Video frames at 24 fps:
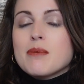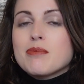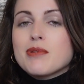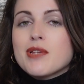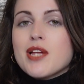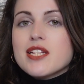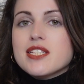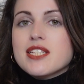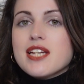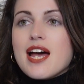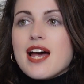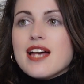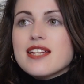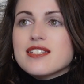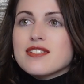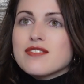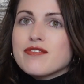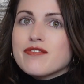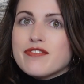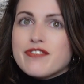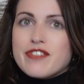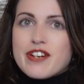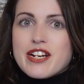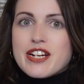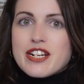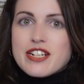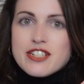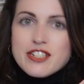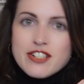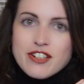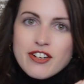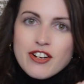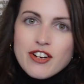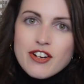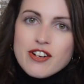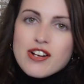Plus it has some fun
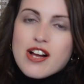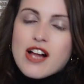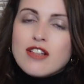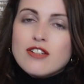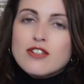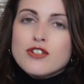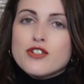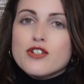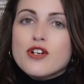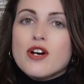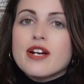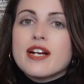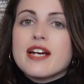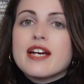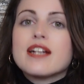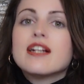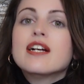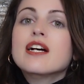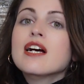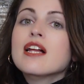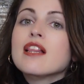interior colors on it.